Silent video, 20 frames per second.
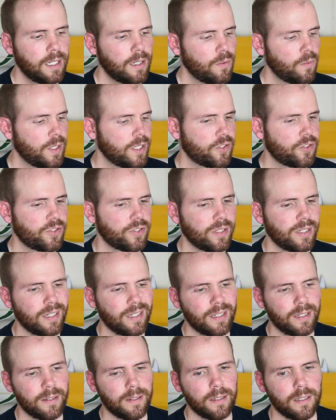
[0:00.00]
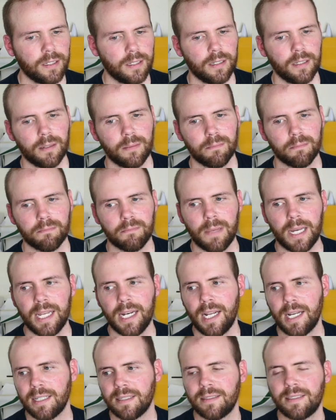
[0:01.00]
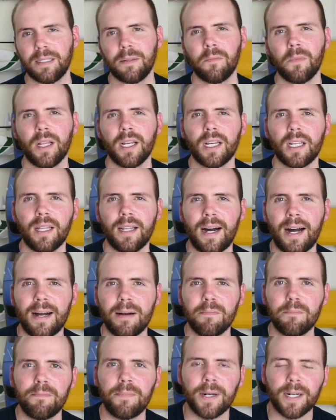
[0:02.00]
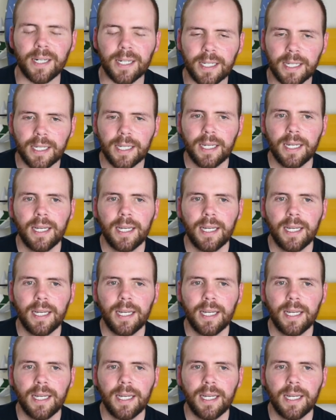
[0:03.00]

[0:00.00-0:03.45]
which may not seem like a lot, but